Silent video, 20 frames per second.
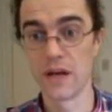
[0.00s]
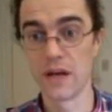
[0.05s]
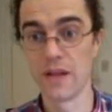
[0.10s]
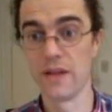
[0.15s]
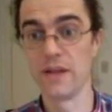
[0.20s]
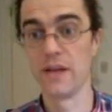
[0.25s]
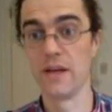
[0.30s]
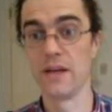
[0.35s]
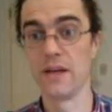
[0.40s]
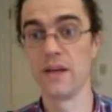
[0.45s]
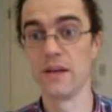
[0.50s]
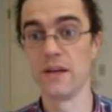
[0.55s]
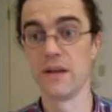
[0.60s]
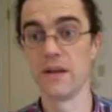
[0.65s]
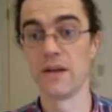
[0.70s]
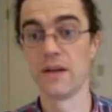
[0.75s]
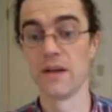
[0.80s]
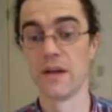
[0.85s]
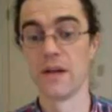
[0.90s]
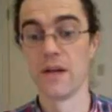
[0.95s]
the
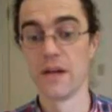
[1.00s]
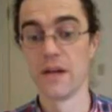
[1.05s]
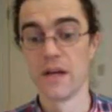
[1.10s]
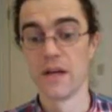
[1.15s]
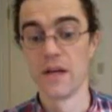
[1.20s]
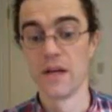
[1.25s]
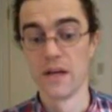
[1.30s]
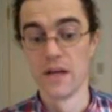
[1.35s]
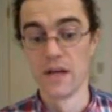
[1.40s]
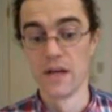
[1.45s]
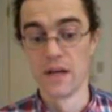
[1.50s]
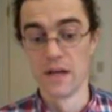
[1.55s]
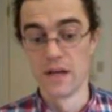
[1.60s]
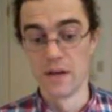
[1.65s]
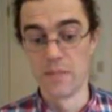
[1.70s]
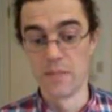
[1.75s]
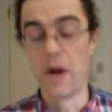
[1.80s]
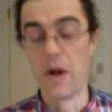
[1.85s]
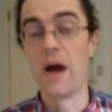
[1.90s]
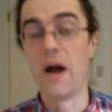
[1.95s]

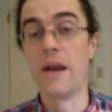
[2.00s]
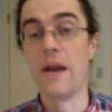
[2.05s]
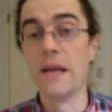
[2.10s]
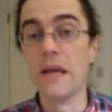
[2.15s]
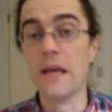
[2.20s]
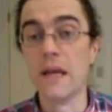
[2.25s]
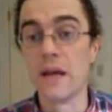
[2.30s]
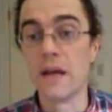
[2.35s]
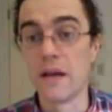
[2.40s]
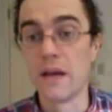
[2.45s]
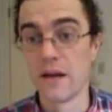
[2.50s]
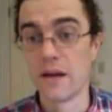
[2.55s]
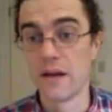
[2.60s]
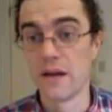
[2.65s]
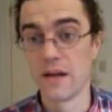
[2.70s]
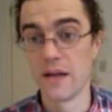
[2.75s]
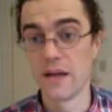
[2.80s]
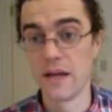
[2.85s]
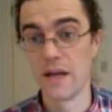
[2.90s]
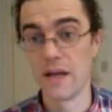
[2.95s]
botany
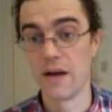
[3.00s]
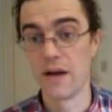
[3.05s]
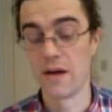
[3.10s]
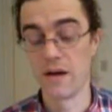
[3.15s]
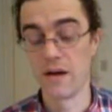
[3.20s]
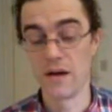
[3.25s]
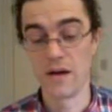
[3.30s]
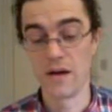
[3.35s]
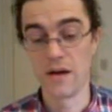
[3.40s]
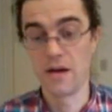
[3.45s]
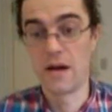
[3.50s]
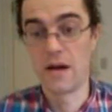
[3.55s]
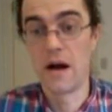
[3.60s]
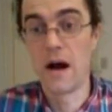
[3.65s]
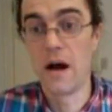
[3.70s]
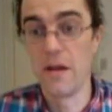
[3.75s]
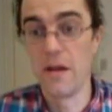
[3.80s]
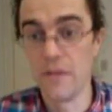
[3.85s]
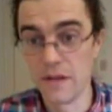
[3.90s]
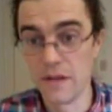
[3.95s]

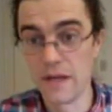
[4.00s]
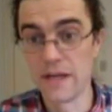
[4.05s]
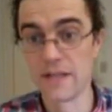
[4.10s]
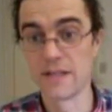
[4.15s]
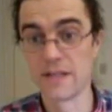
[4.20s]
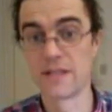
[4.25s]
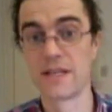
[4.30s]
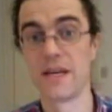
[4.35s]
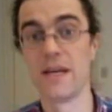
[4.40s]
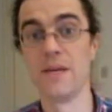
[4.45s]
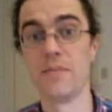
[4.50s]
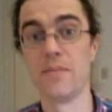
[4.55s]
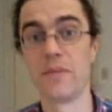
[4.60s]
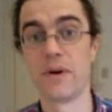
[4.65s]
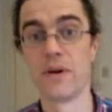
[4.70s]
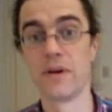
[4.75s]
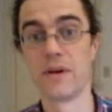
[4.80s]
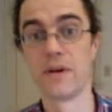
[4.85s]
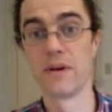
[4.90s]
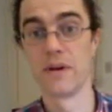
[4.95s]
on the landscape
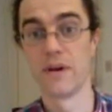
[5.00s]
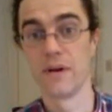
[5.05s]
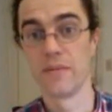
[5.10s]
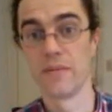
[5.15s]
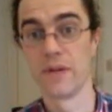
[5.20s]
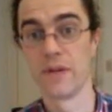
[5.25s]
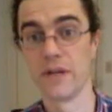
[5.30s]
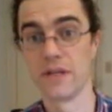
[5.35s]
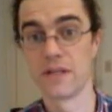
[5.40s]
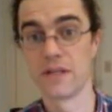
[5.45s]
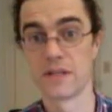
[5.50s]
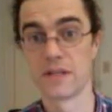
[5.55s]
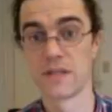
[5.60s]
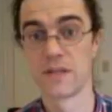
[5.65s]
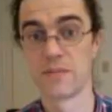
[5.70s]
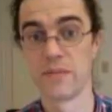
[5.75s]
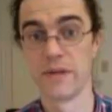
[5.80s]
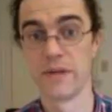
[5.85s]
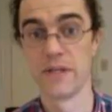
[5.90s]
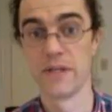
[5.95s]

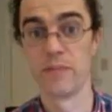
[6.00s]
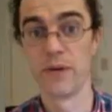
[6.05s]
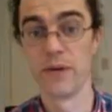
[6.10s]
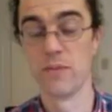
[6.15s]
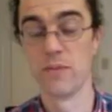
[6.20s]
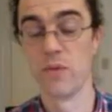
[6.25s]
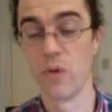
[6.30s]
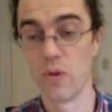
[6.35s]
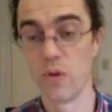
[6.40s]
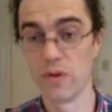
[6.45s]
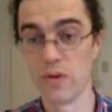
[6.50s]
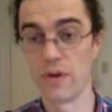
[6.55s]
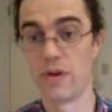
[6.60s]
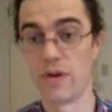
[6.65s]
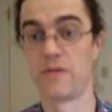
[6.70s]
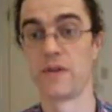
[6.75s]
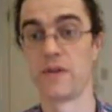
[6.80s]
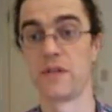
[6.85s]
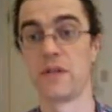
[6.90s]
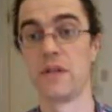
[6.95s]
plays a big role and
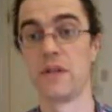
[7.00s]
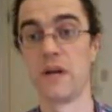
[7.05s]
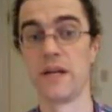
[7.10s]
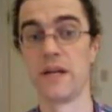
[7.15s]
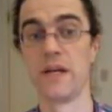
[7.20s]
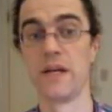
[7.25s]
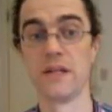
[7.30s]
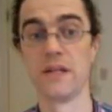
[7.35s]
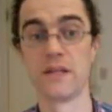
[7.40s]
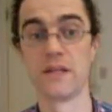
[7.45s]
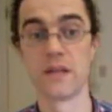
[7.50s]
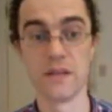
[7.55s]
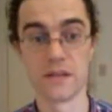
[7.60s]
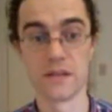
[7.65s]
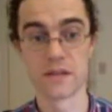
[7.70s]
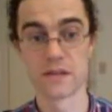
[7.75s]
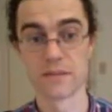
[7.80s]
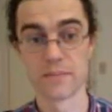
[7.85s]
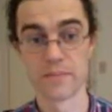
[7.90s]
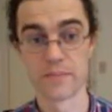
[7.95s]
offers a lot of
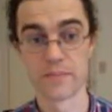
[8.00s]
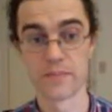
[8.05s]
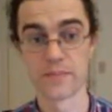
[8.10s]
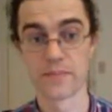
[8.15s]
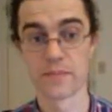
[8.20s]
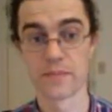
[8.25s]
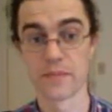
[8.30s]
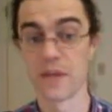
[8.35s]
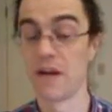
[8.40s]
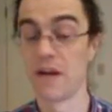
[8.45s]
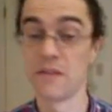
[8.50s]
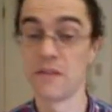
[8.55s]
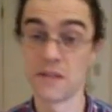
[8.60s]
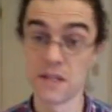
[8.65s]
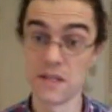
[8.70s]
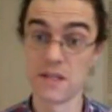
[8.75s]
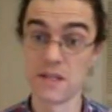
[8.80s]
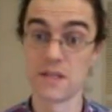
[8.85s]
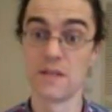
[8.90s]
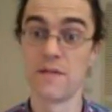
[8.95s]
insights.
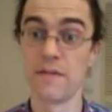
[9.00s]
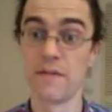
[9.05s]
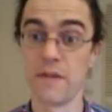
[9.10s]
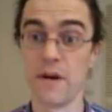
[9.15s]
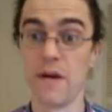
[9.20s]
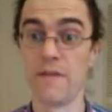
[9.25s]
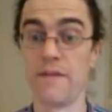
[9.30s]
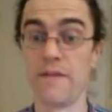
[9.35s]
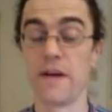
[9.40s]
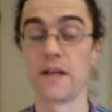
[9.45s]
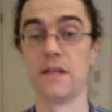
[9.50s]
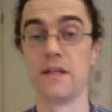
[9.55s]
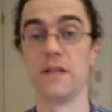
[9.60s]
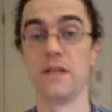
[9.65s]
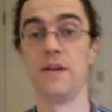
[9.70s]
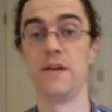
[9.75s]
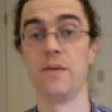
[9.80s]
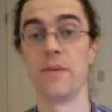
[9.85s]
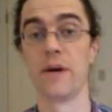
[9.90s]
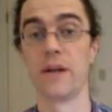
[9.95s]
Obviously has affected
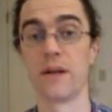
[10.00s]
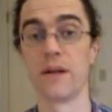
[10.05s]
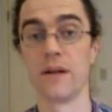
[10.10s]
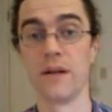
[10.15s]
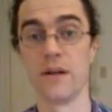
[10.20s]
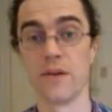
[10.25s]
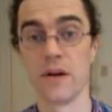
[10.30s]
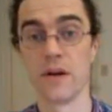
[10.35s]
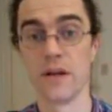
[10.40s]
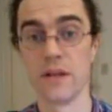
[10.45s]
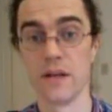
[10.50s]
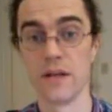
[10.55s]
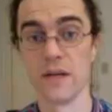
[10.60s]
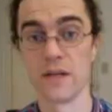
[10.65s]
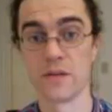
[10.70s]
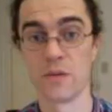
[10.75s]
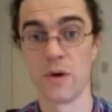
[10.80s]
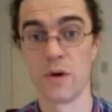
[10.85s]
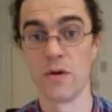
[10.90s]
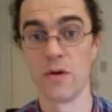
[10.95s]
humanity greatly
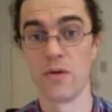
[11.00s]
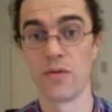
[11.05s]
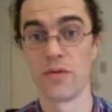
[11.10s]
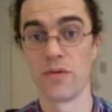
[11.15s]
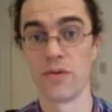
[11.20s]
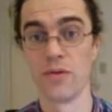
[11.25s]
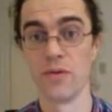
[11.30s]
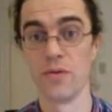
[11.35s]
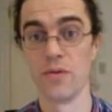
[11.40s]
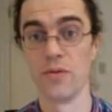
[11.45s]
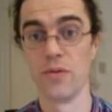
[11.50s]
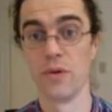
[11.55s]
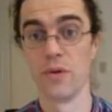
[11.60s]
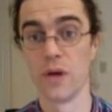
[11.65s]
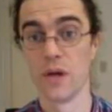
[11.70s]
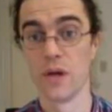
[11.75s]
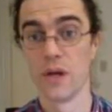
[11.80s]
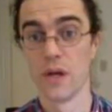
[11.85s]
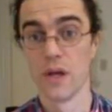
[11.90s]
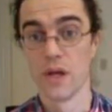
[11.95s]
as well through
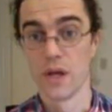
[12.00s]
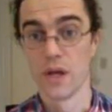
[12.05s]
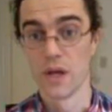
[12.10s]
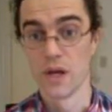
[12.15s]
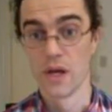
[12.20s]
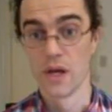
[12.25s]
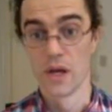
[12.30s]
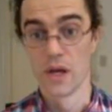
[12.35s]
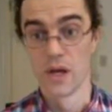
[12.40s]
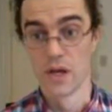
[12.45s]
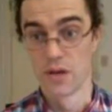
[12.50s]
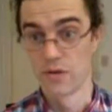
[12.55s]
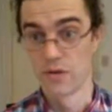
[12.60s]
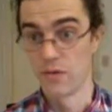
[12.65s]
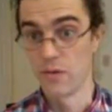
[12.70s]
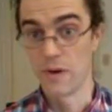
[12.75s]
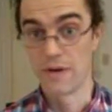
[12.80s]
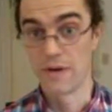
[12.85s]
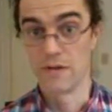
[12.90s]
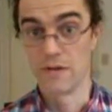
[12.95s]

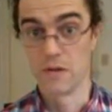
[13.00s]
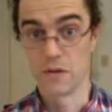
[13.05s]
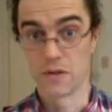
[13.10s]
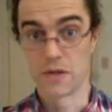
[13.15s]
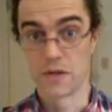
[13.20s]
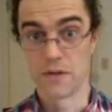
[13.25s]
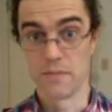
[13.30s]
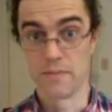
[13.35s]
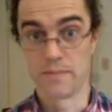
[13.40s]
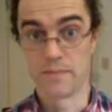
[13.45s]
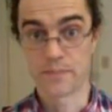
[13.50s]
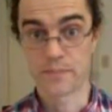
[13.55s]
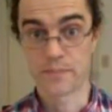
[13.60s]
evolution.